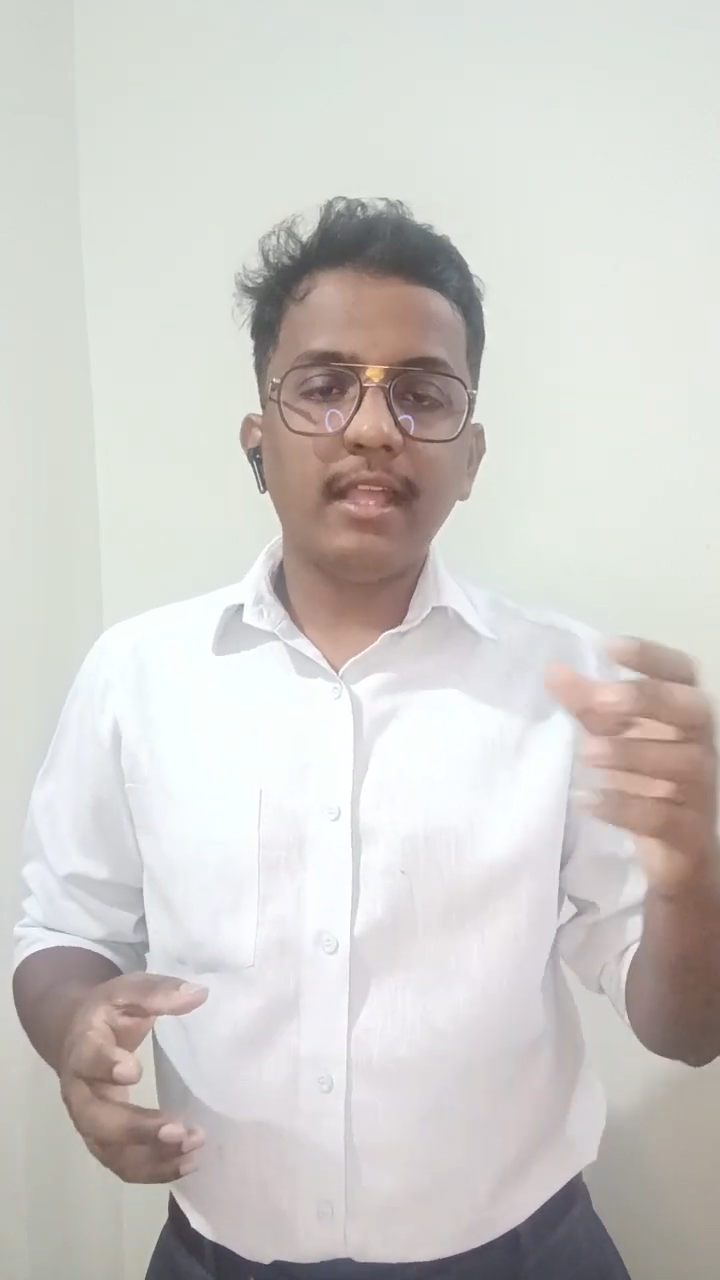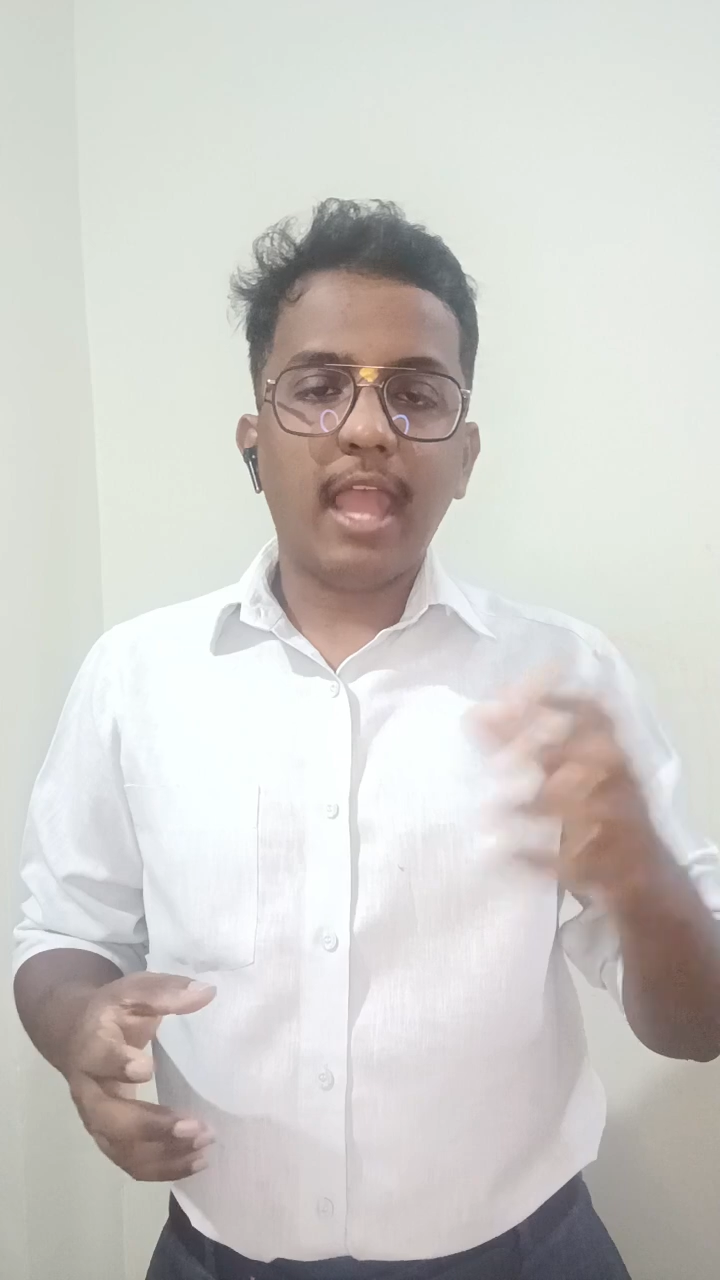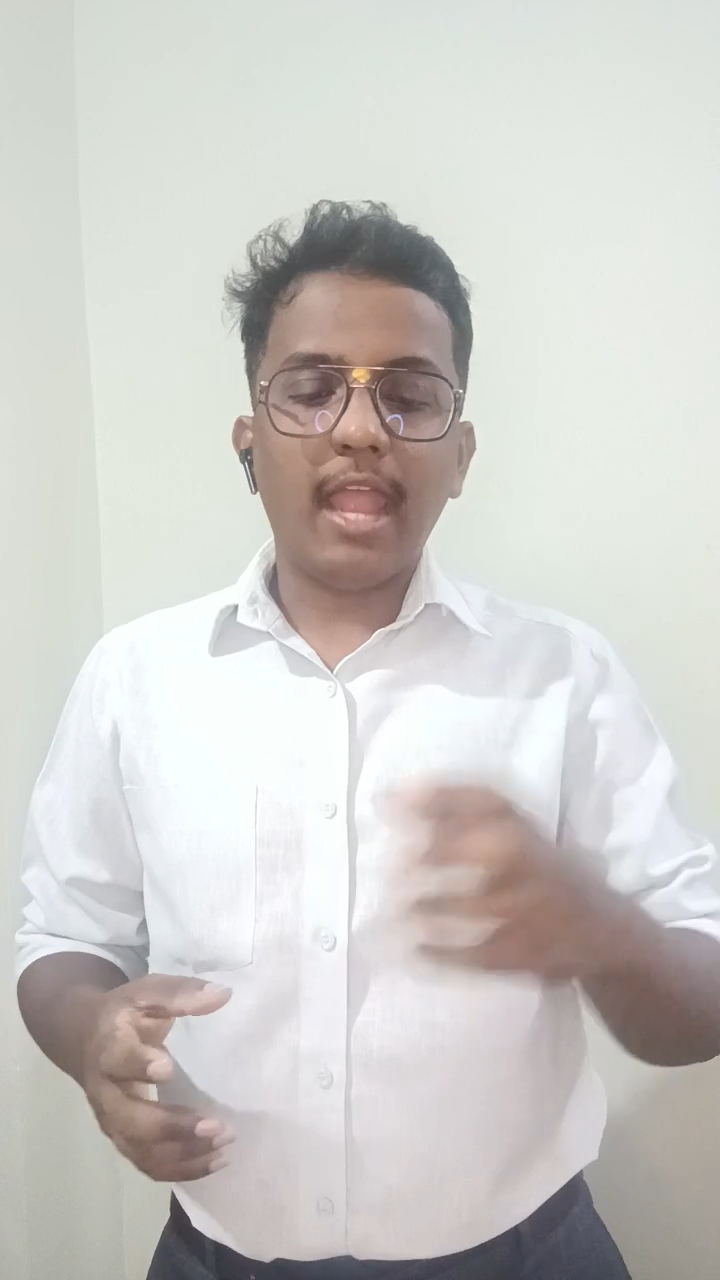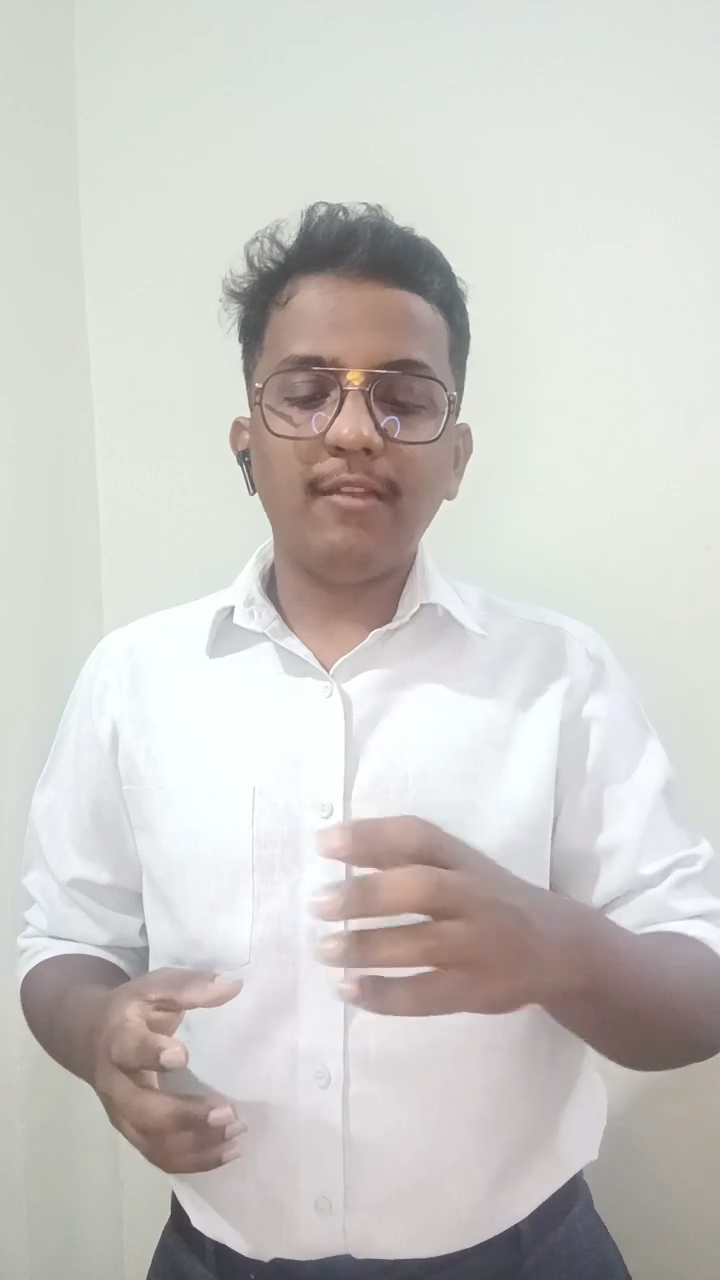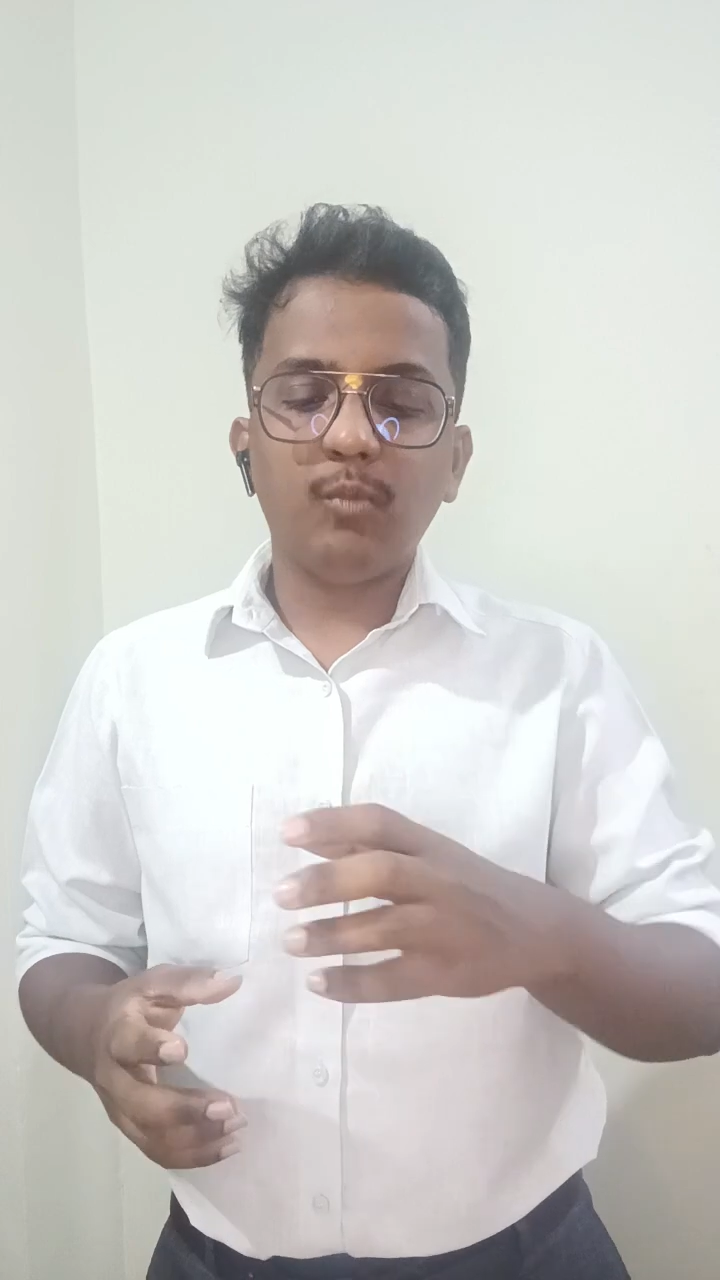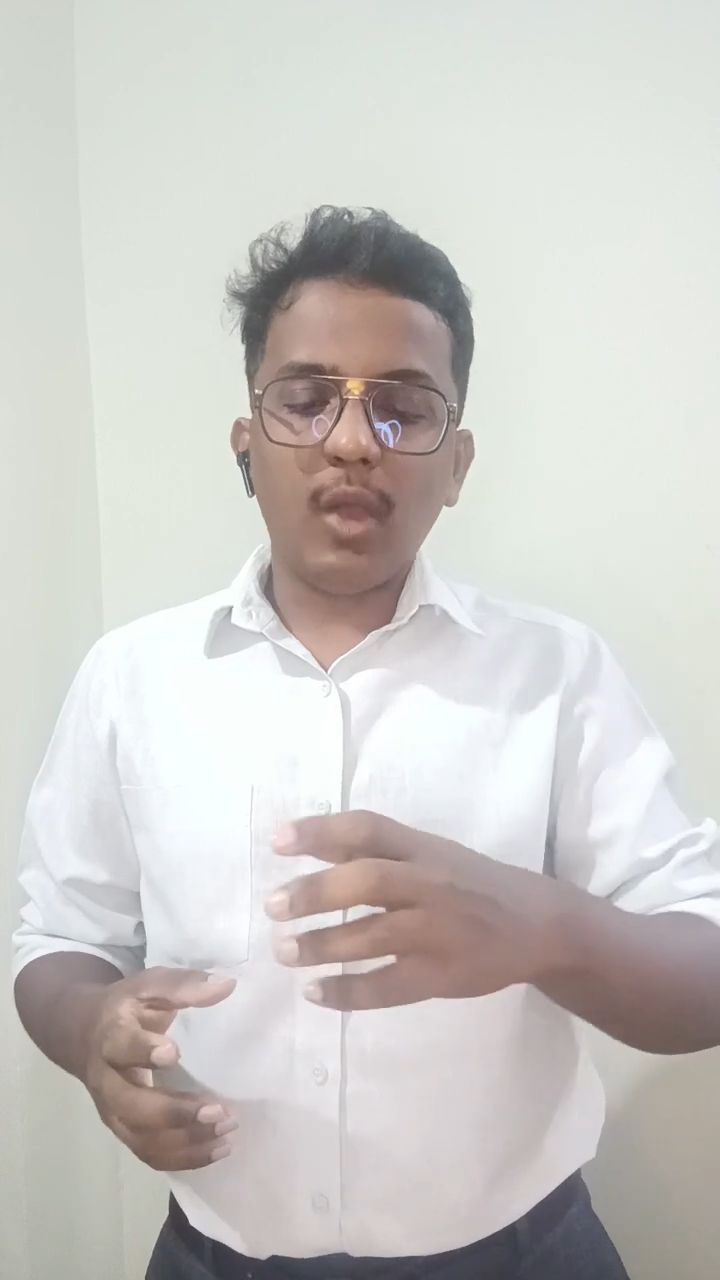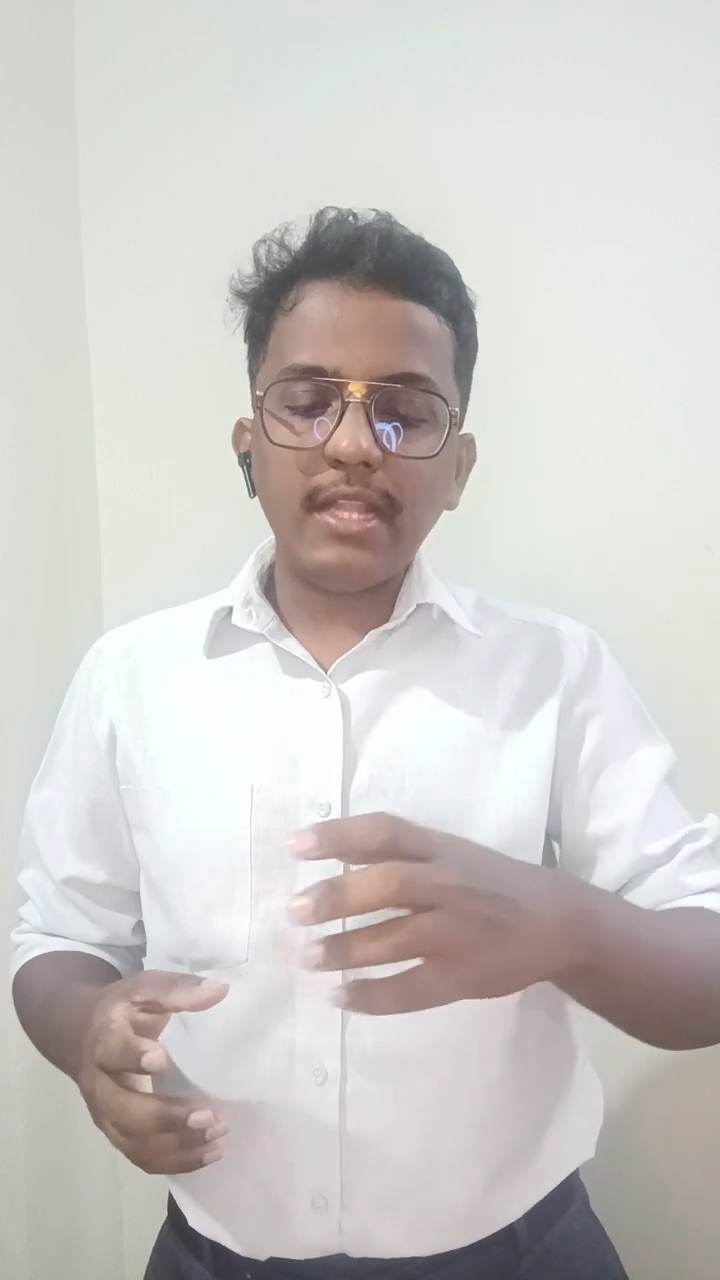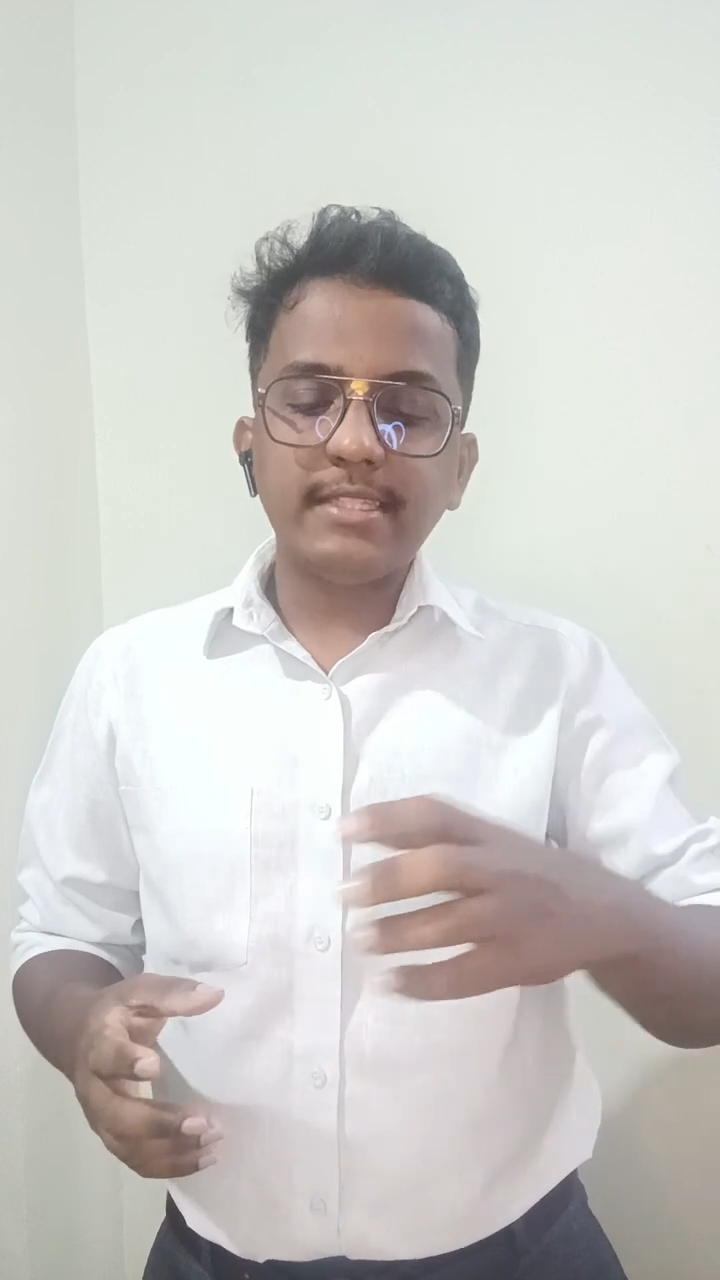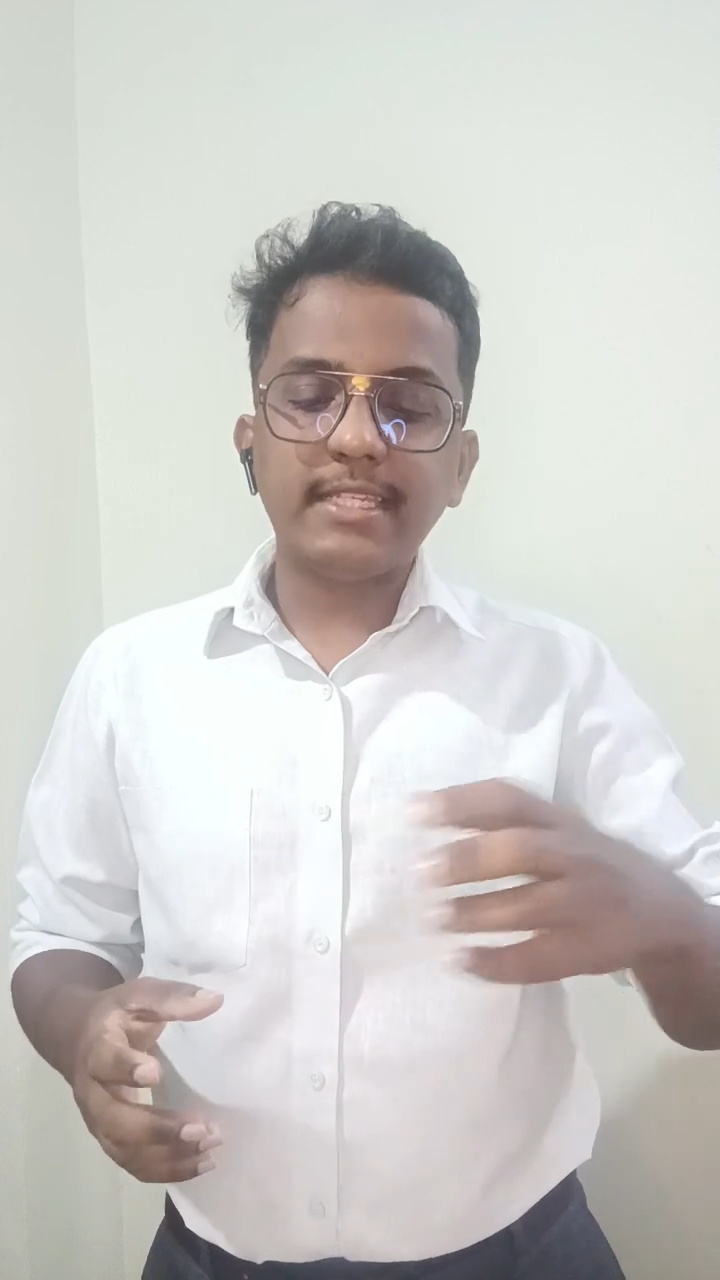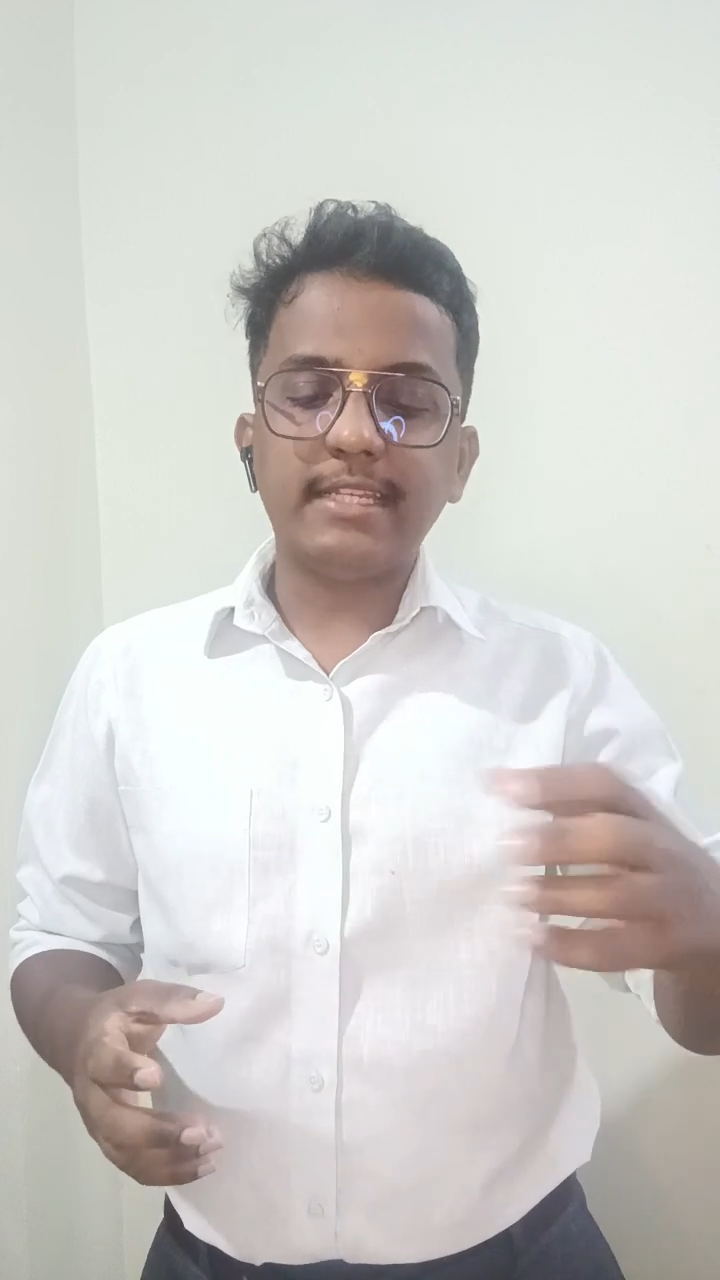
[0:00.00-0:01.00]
and once